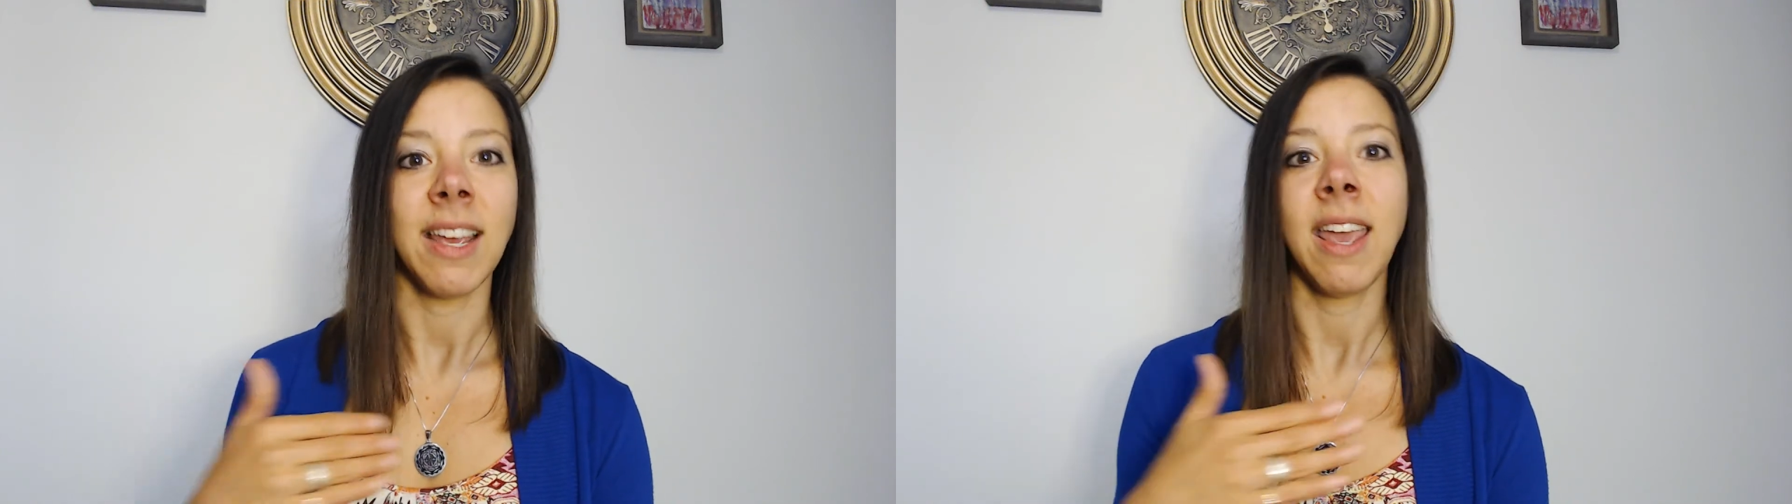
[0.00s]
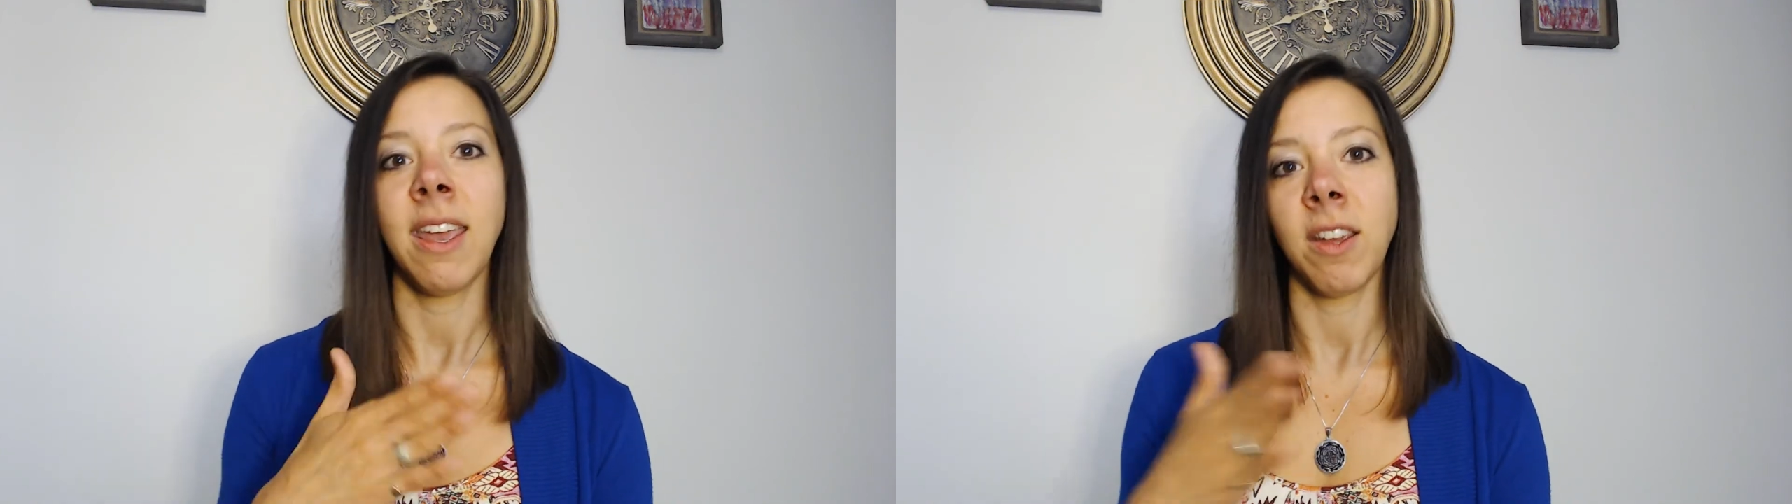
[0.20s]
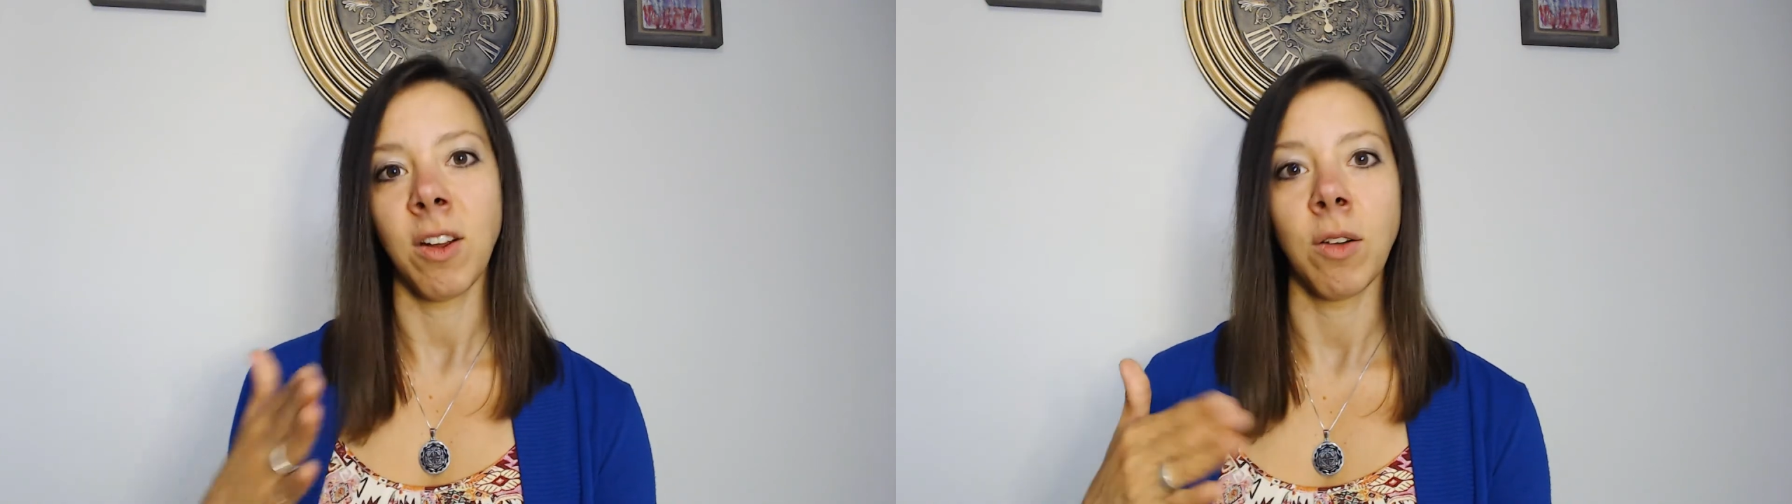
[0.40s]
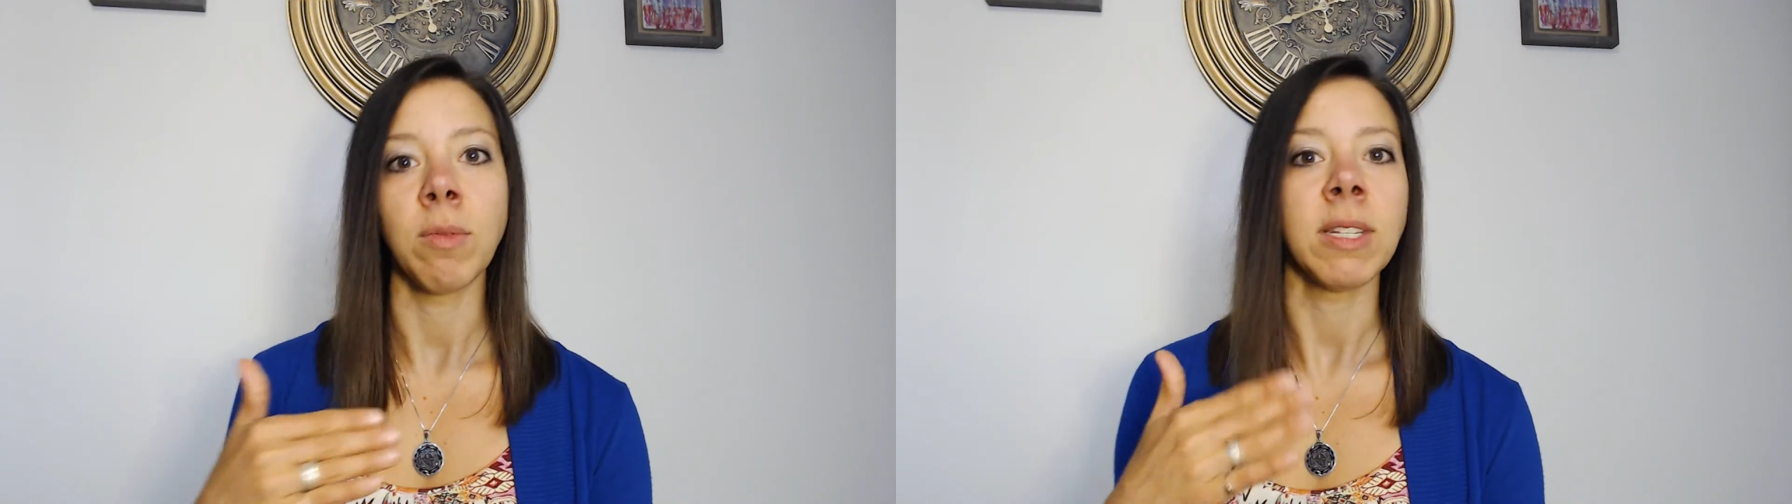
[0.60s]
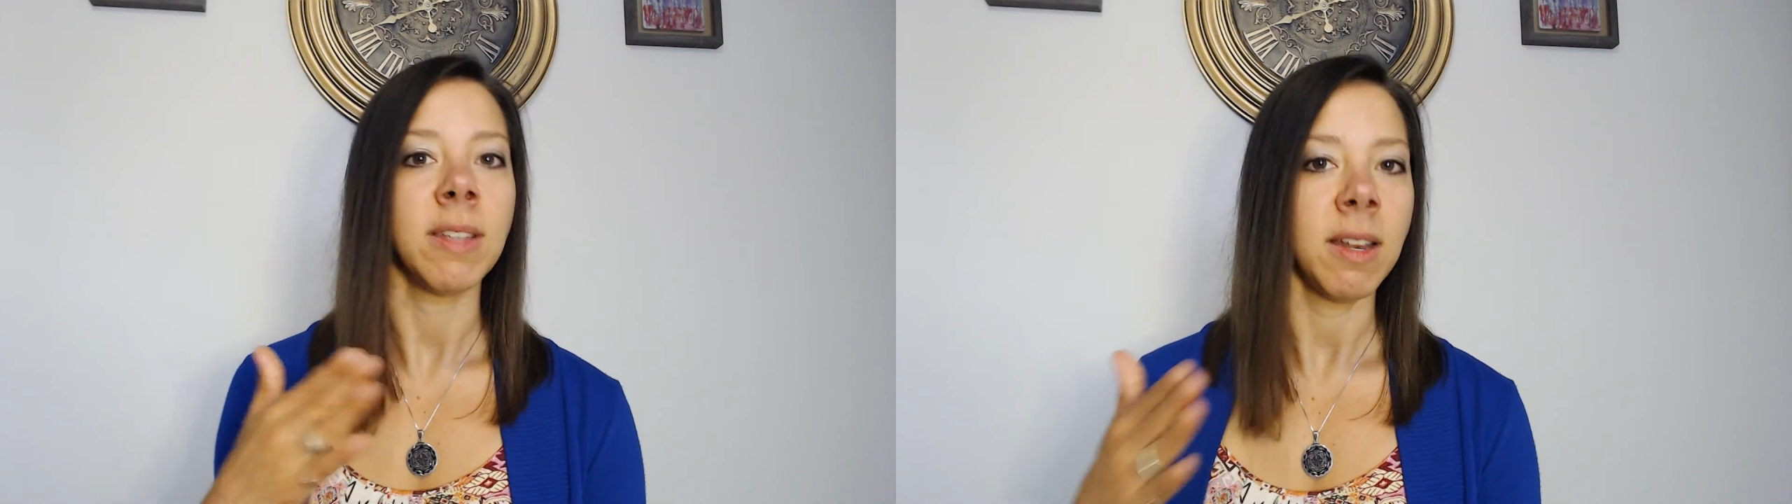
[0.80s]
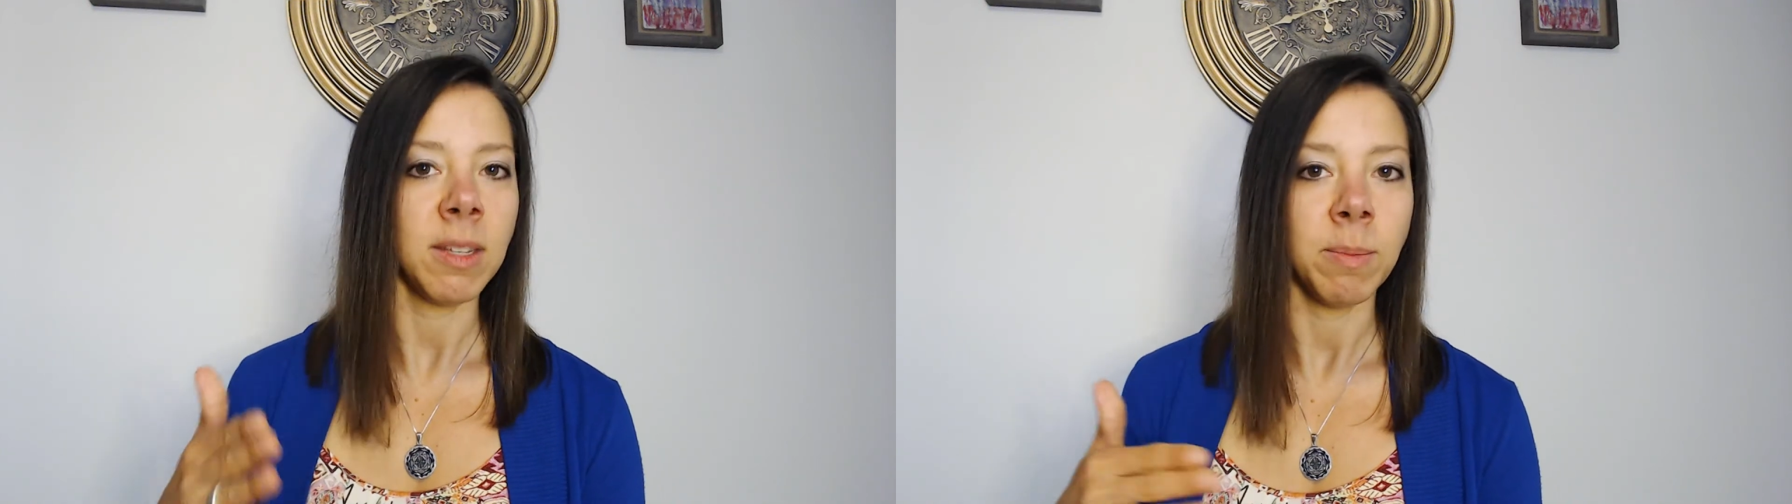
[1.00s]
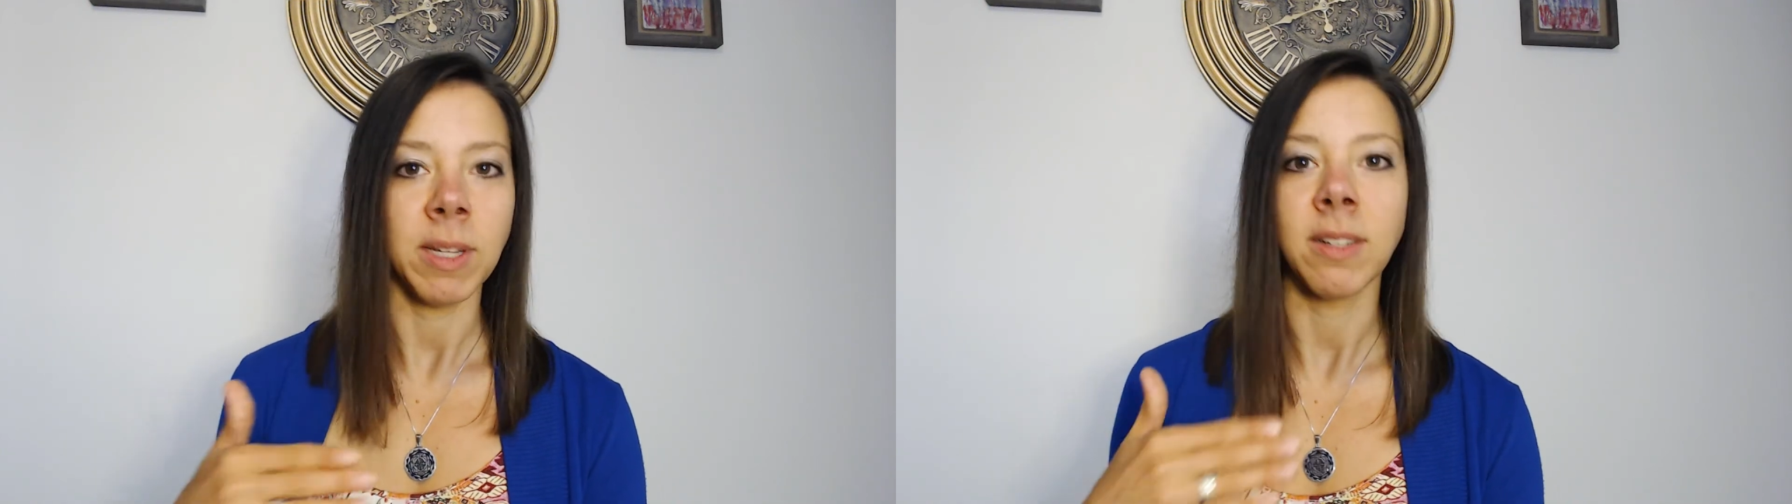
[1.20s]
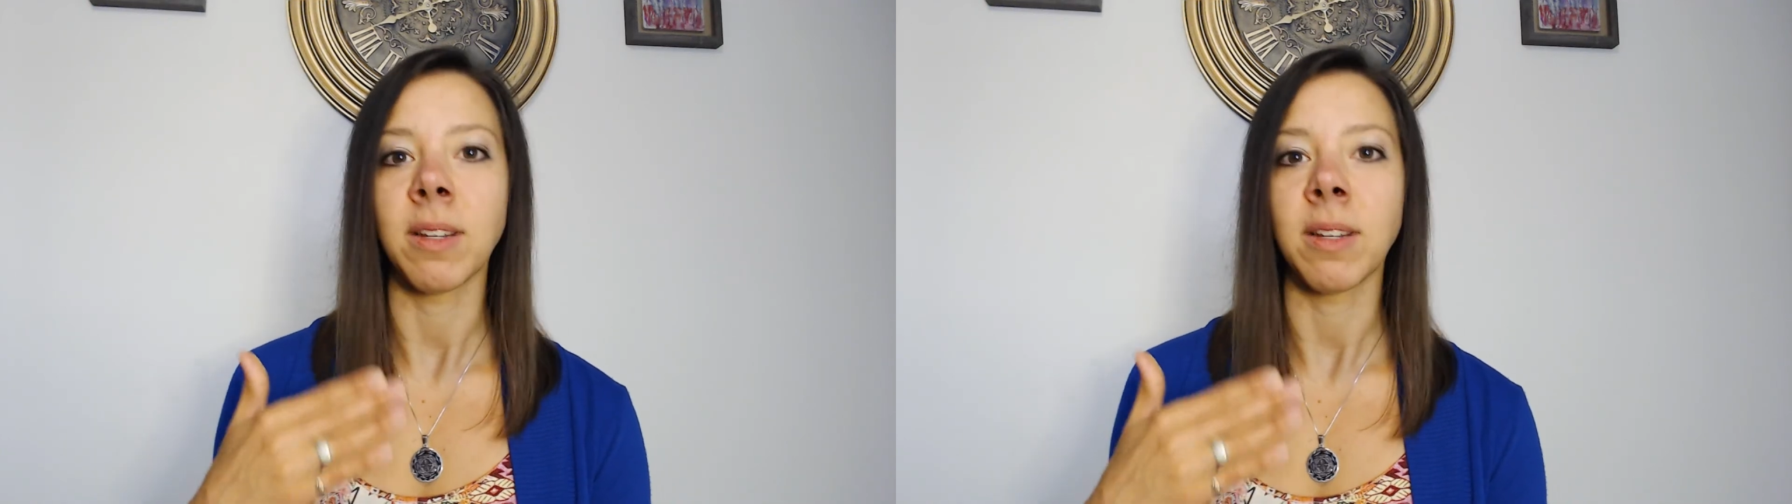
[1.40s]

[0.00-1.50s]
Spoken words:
anger, resentment,